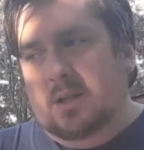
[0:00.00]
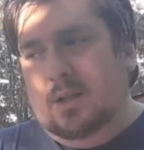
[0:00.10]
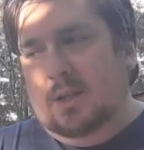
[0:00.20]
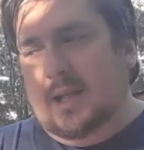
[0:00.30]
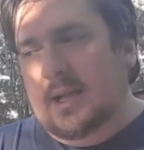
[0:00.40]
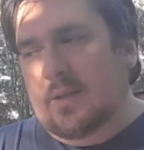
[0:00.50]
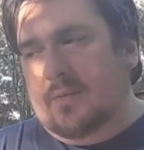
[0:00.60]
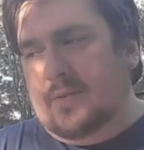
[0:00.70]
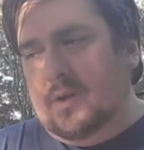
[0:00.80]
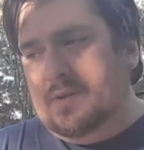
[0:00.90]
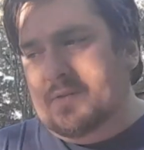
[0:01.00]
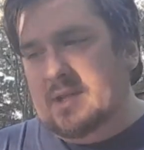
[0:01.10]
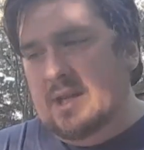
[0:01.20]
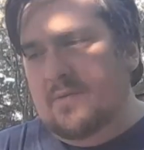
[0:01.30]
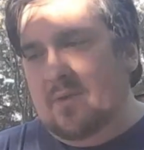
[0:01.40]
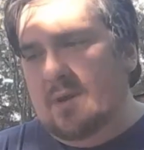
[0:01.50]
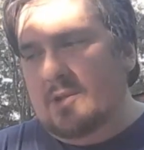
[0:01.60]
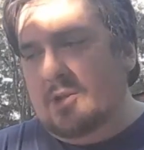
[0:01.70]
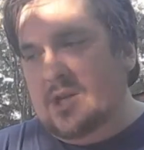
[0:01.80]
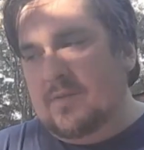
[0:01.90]
laying the fault of slavery,
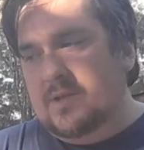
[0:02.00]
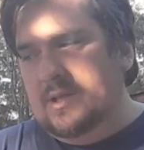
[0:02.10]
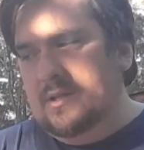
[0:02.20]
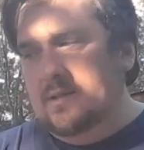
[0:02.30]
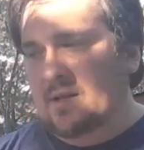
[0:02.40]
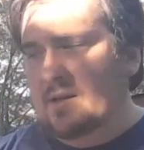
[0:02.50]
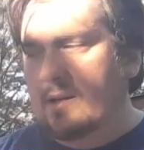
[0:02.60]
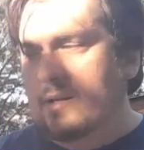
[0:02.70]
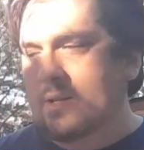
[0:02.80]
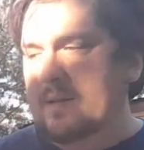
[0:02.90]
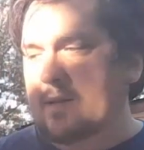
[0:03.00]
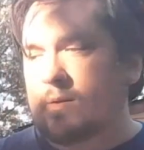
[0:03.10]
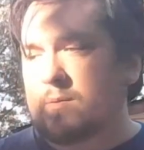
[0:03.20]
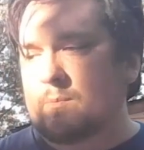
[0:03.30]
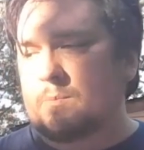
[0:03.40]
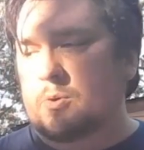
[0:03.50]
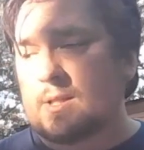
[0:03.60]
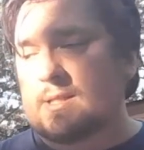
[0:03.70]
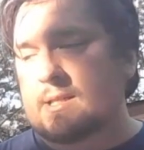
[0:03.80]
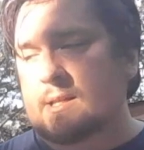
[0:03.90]
which Jefferson
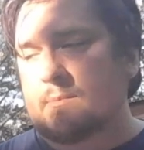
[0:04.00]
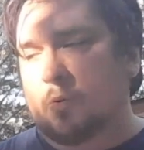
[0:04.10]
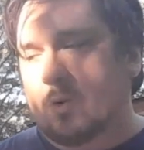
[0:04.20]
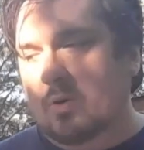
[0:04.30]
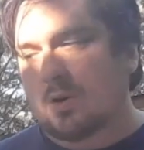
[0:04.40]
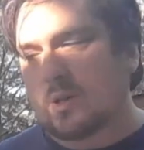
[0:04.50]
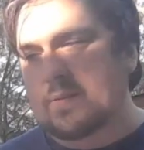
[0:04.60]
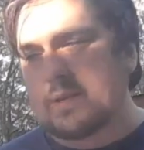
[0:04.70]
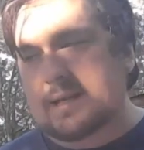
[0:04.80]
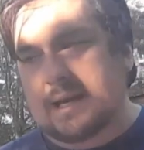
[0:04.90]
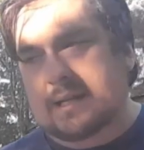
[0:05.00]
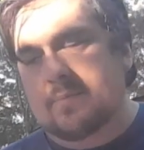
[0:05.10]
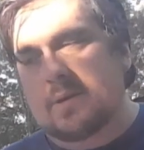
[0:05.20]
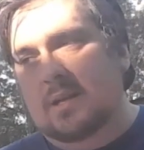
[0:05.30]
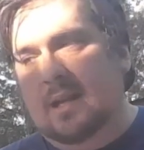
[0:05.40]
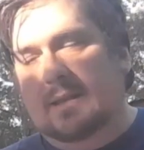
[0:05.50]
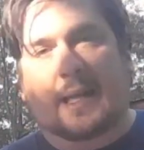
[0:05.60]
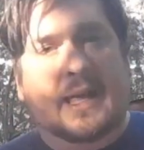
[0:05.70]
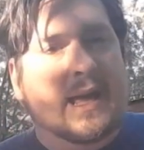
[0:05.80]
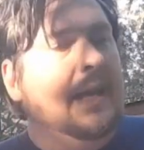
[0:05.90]
puts as immoral in the document, at the
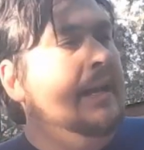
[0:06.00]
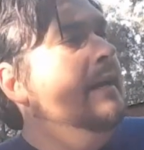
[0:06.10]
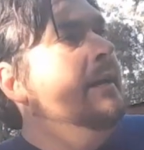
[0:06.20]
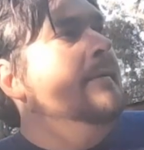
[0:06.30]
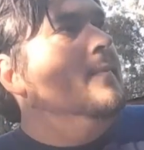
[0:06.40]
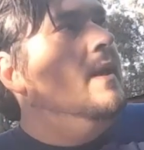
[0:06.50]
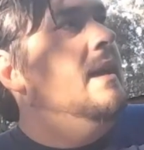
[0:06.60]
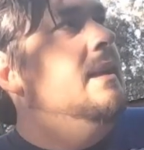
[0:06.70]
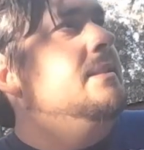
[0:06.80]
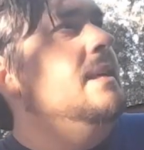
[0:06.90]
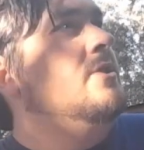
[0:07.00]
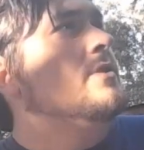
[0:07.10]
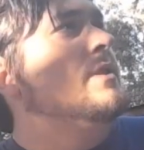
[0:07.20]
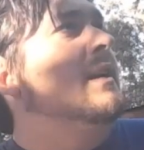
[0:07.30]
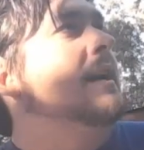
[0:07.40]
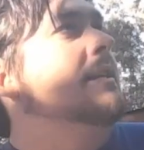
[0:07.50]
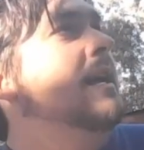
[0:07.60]
king. And it's an interesting kind of